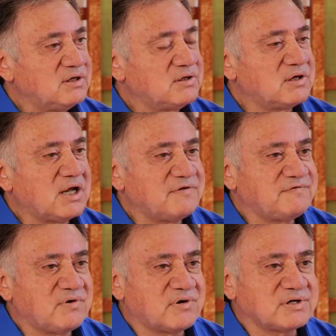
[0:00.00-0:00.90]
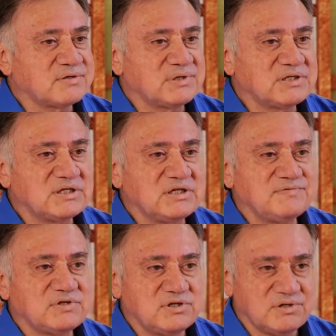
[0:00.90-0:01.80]
your life force,
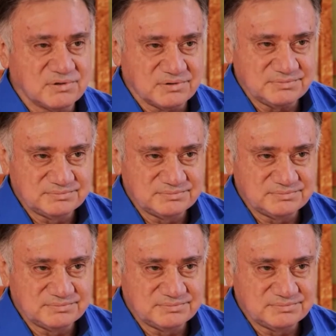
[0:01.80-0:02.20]
receives you.